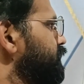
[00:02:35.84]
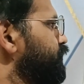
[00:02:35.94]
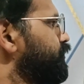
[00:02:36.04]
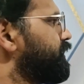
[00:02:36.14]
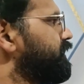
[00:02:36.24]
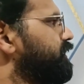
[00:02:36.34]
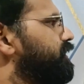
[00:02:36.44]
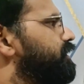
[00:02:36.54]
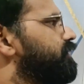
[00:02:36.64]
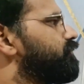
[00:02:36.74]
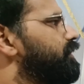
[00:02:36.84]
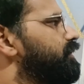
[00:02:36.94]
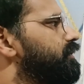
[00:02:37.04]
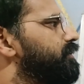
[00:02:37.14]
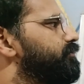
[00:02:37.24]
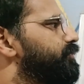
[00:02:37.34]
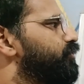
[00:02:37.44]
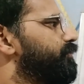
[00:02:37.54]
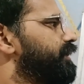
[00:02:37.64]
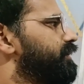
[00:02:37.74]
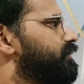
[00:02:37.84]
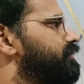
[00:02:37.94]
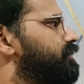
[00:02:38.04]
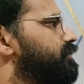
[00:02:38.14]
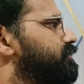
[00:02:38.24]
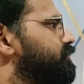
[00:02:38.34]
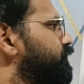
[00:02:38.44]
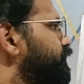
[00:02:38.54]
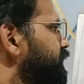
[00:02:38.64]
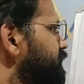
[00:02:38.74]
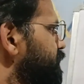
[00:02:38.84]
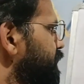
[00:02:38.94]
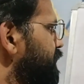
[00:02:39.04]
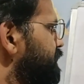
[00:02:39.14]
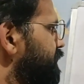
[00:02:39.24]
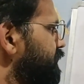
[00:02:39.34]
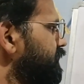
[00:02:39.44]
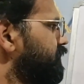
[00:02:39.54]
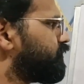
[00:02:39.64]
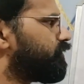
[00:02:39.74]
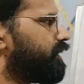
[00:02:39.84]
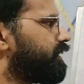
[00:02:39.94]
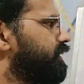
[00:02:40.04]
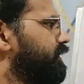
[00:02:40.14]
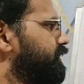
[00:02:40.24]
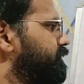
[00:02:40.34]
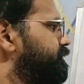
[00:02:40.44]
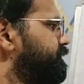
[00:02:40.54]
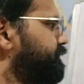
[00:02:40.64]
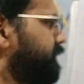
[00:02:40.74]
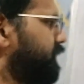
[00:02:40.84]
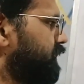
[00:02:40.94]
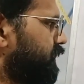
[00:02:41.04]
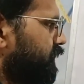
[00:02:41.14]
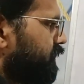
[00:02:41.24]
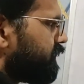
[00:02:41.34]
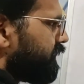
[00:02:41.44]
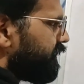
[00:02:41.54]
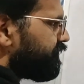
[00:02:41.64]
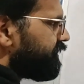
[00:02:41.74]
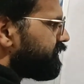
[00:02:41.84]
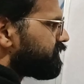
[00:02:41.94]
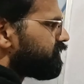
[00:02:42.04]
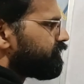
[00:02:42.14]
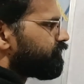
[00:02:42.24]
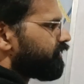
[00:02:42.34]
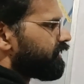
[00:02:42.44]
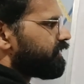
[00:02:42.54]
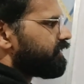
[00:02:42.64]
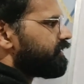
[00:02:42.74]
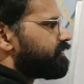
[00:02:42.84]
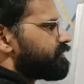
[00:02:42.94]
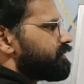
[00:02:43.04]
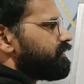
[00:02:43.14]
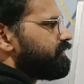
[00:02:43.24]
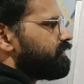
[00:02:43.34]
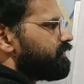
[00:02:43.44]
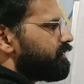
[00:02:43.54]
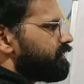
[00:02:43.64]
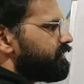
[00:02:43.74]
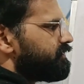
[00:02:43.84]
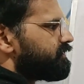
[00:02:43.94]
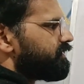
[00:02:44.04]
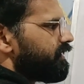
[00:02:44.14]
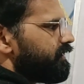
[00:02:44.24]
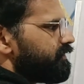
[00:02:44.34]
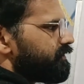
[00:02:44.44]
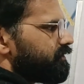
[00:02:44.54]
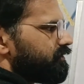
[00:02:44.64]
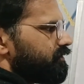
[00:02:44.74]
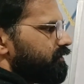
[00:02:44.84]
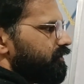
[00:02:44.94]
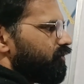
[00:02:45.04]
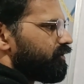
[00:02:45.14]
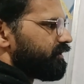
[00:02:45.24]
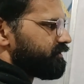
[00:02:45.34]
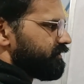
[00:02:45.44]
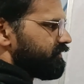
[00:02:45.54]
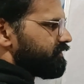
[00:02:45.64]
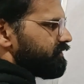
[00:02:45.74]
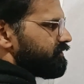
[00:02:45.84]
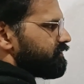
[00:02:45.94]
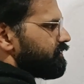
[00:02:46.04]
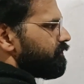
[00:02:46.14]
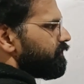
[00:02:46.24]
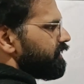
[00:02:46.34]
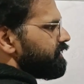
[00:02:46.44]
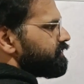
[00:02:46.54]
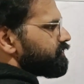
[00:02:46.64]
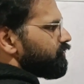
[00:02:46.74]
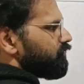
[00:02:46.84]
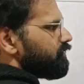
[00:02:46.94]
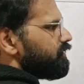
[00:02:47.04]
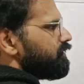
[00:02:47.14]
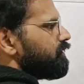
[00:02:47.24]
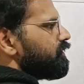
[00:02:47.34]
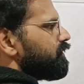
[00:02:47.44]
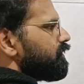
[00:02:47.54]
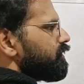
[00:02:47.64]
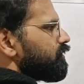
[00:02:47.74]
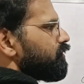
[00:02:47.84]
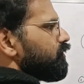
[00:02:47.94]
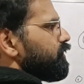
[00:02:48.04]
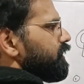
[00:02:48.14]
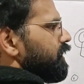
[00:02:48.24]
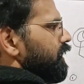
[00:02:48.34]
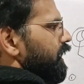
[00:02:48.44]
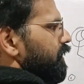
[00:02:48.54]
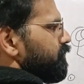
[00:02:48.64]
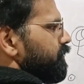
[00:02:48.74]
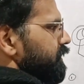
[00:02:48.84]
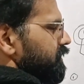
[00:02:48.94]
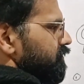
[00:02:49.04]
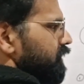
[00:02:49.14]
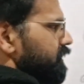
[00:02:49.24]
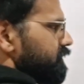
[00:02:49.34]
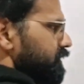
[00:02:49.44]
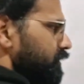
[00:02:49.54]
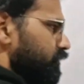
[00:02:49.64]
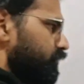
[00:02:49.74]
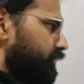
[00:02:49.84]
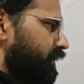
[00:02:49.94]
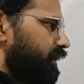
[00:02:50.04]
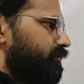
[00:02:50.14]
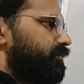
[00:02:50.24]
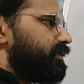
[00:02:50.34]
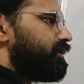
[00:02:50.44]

QT interval improvement. So first we'll see quarantine. The definition of quarantine is the restraint or restrictions placed on good lamp. What is good lamp?